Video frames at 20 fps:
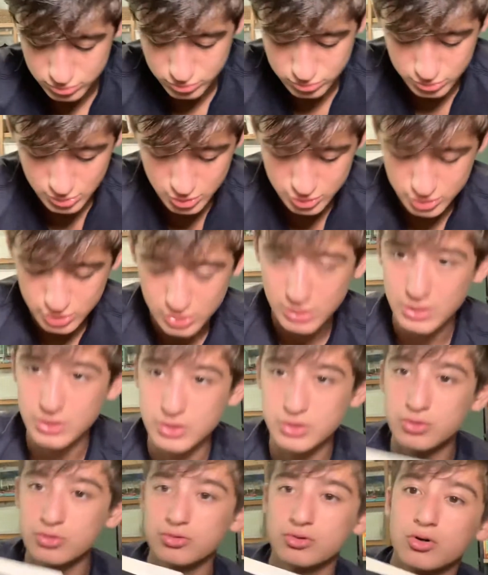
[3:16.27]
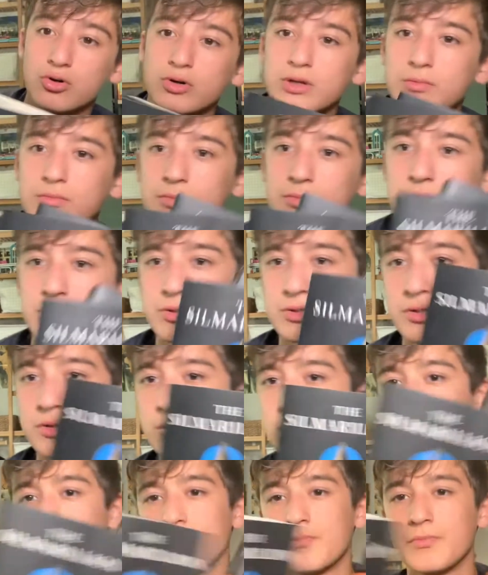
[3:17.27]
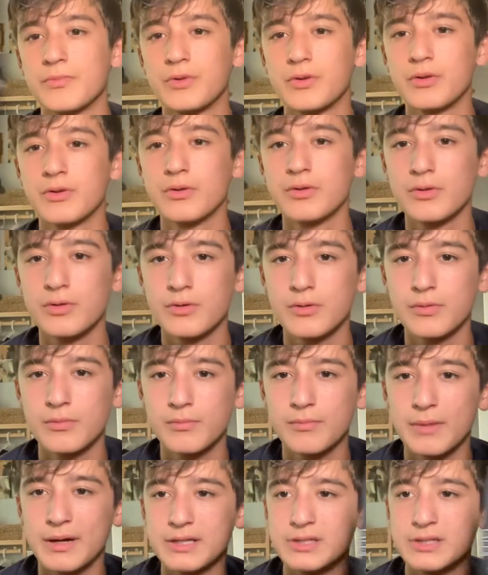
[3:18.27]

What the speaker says: Those are the two Tolkien books by